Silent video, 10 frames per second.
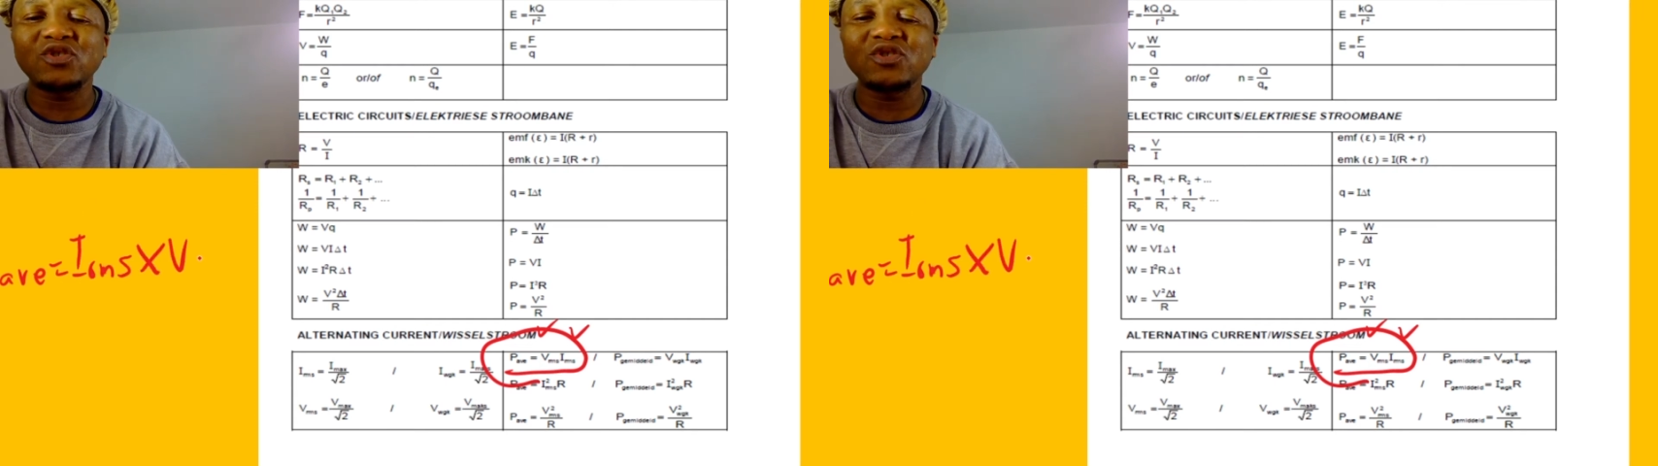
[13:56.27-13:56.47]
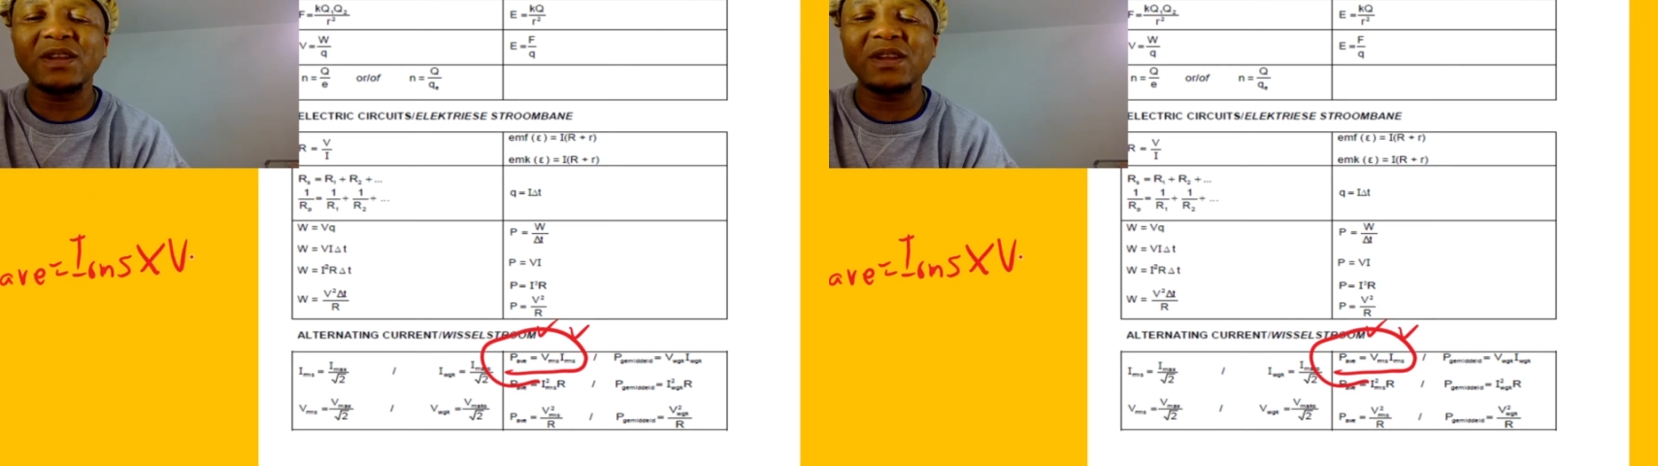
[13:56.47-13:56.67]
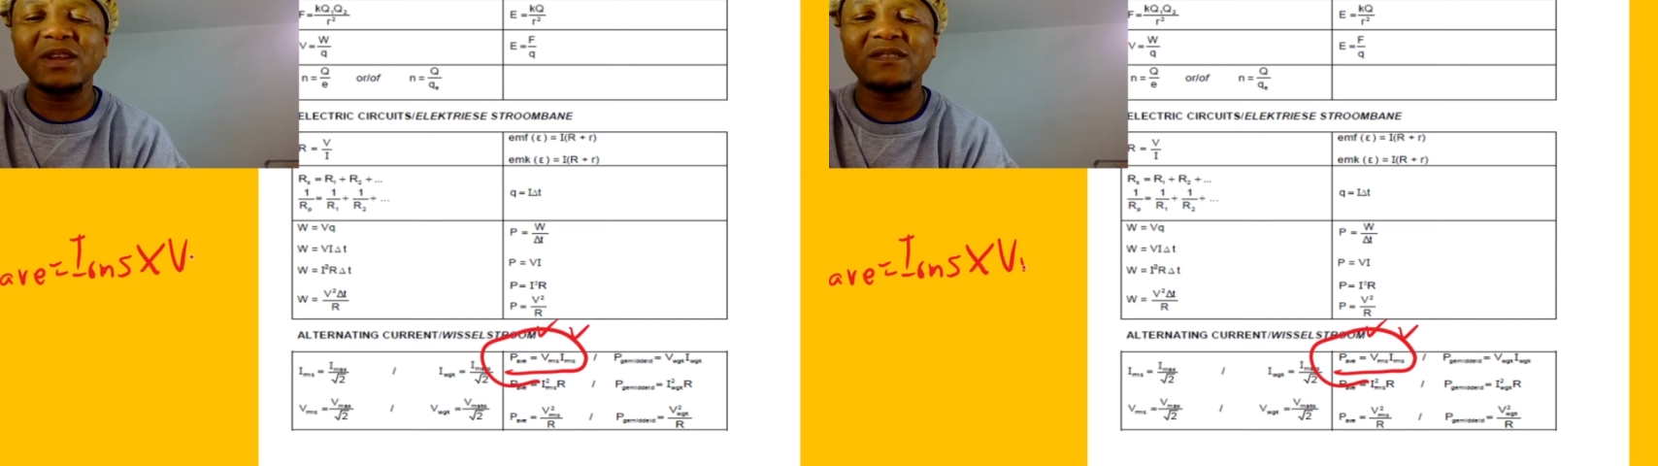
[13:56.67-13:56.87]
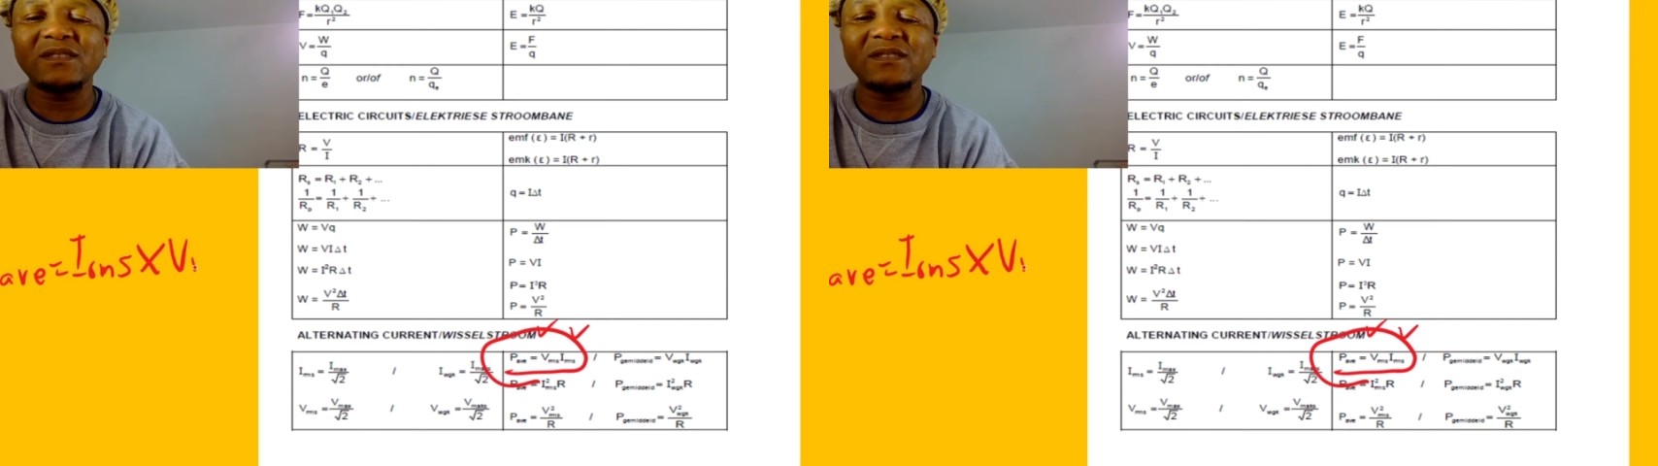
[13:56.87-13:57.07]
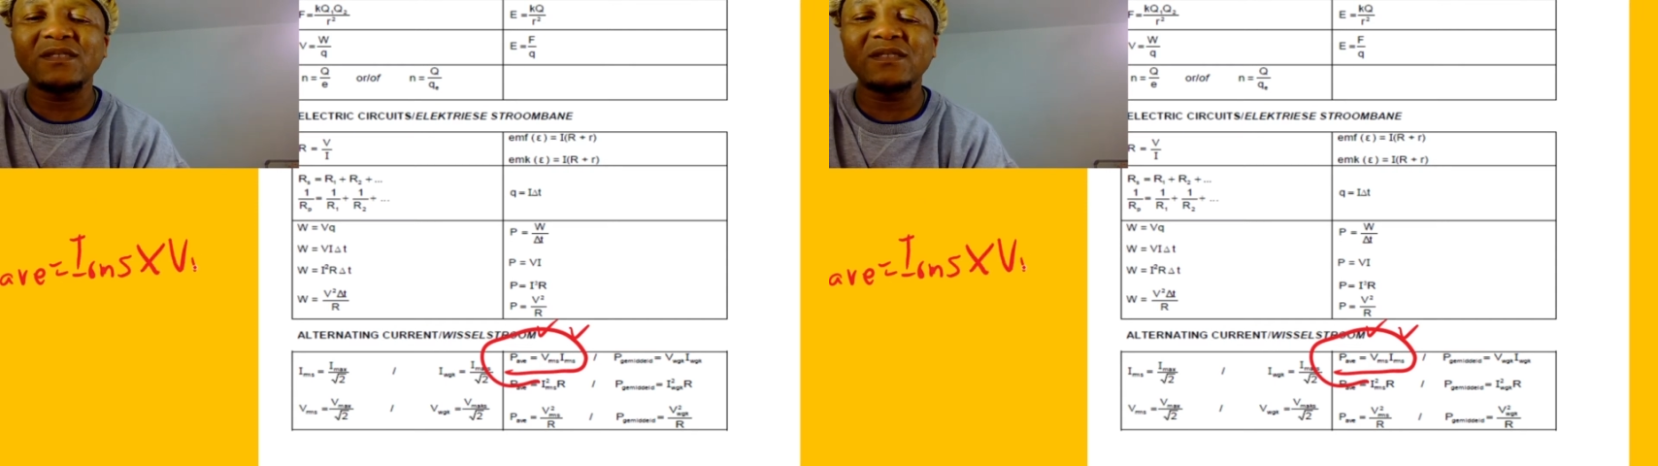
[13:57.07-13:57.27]
difference
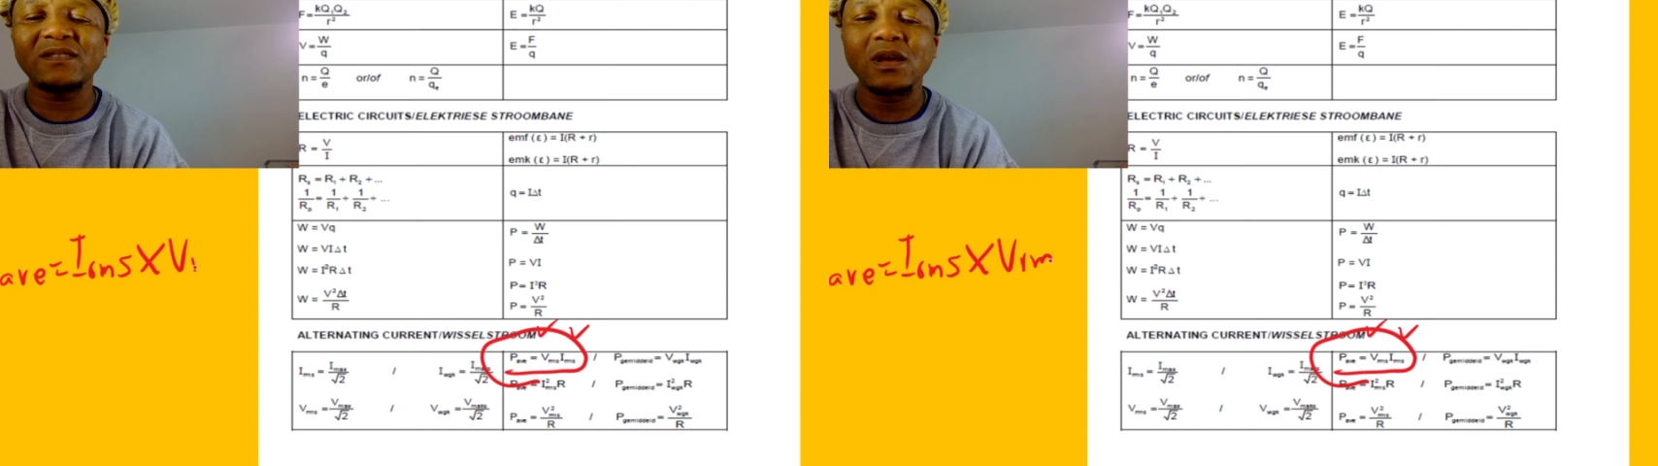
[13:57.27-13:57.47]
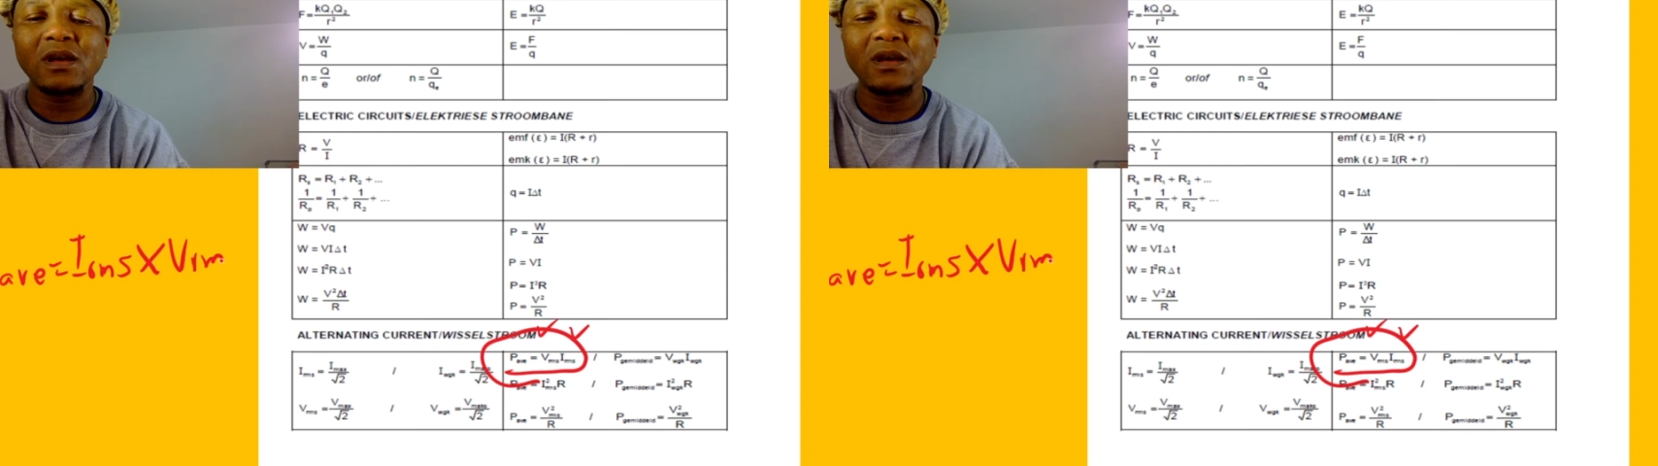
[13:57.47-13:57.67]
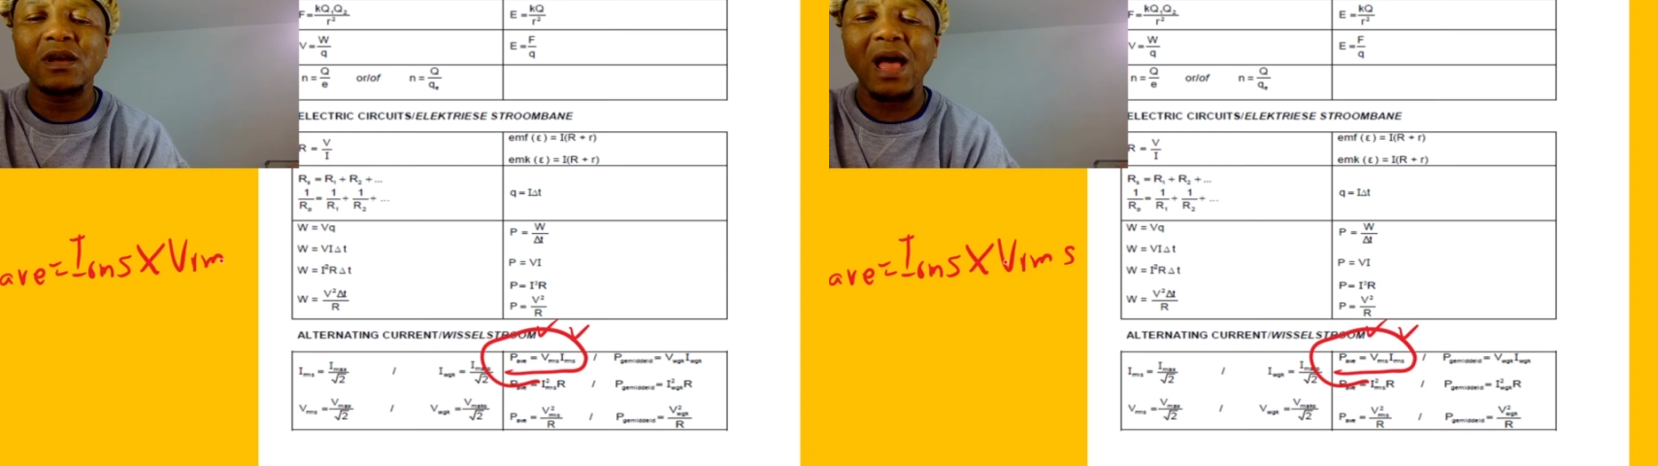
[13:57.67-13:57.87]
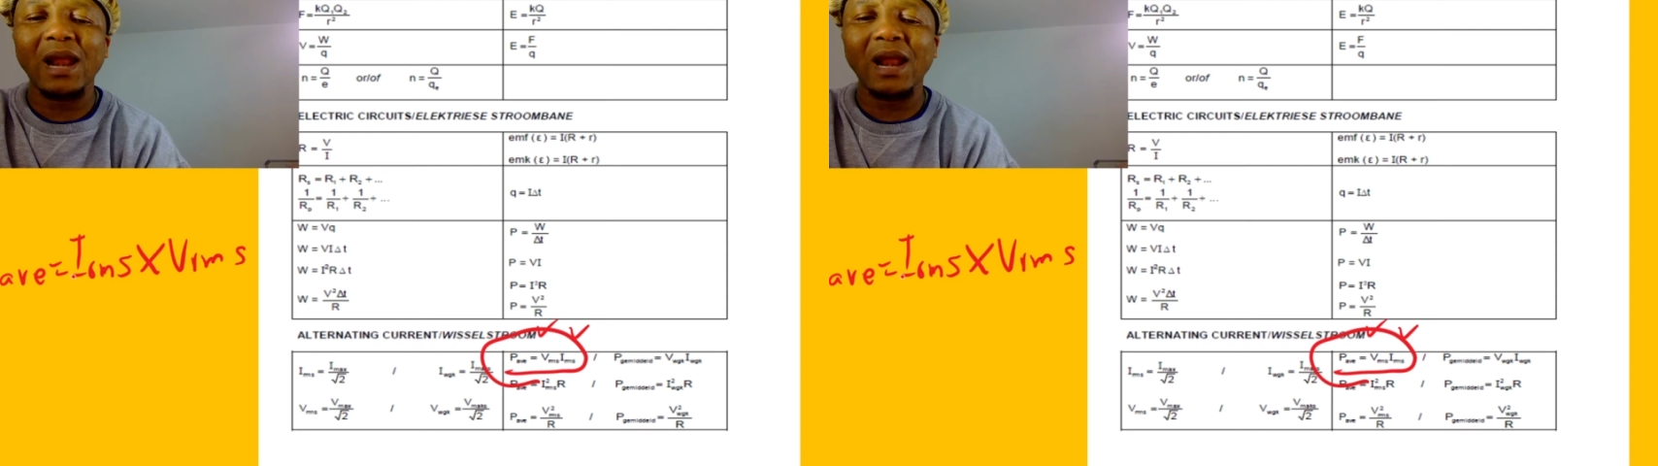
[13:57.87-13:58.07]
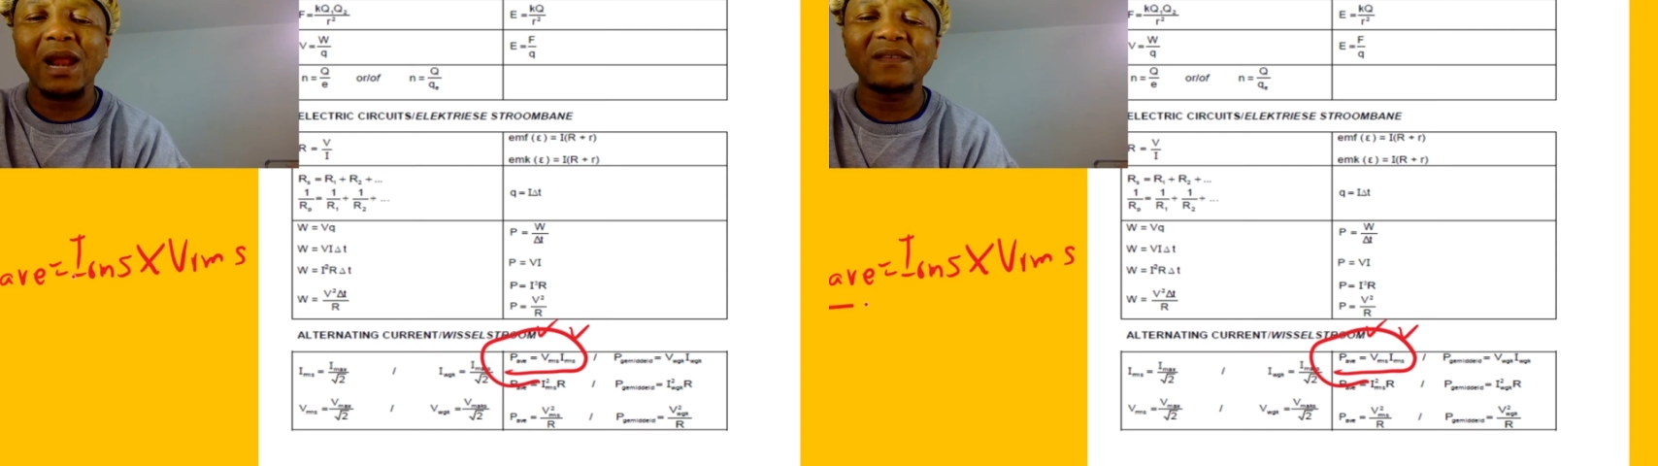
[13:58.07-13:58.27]

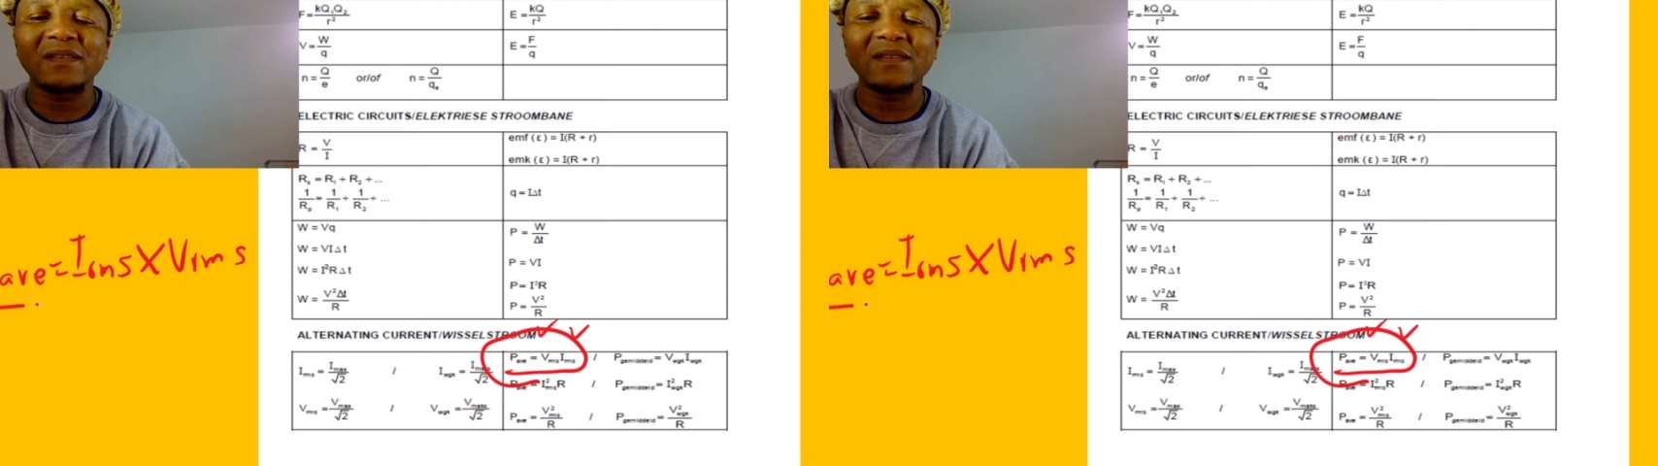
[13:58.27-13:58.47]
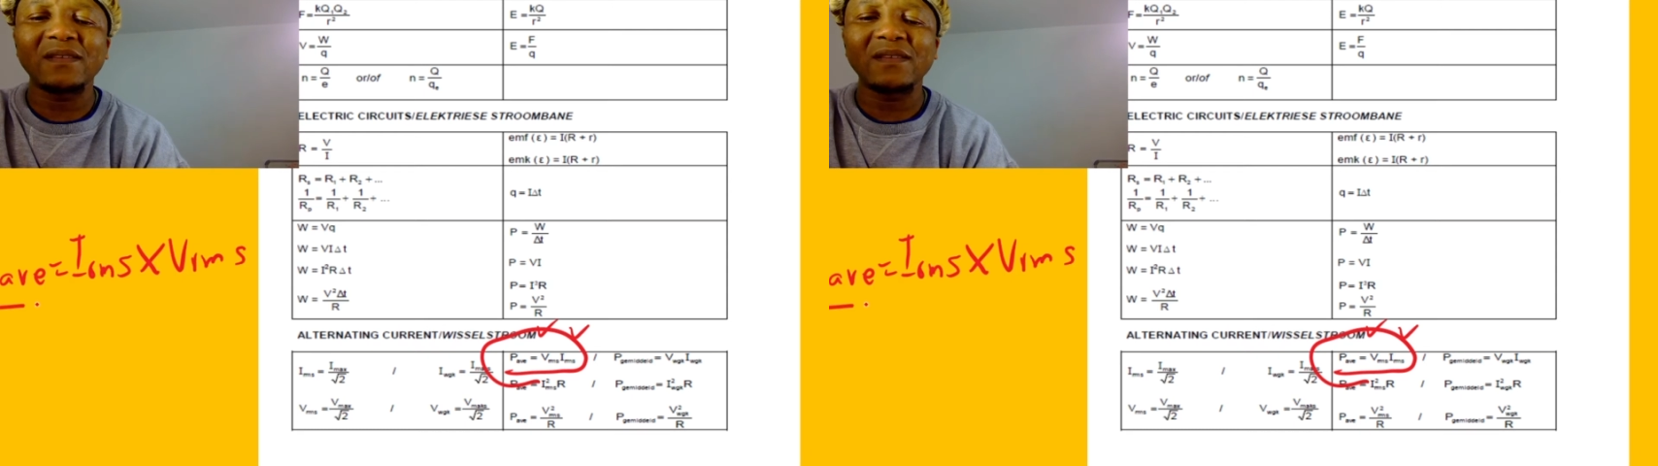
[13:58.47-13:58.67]
RMS.